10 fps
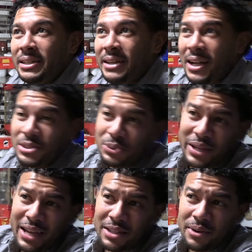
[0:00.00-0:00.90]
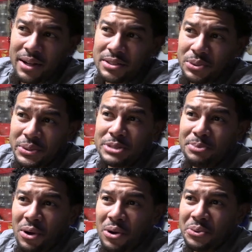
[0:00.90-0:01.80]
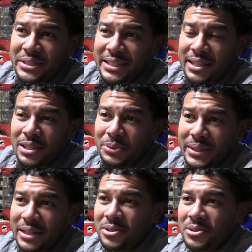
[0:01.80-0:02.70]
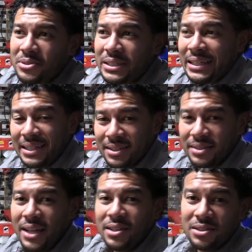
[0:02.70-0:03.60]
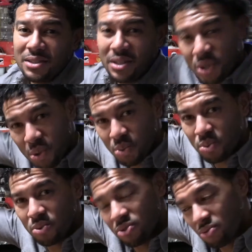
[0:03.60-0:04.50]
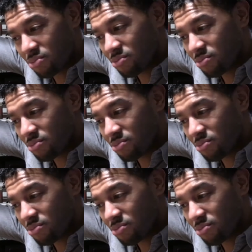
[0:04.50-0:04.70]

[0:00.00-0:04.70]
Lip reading: mind you, we 8th grade, so we small, we skinny, we little. They looked huge.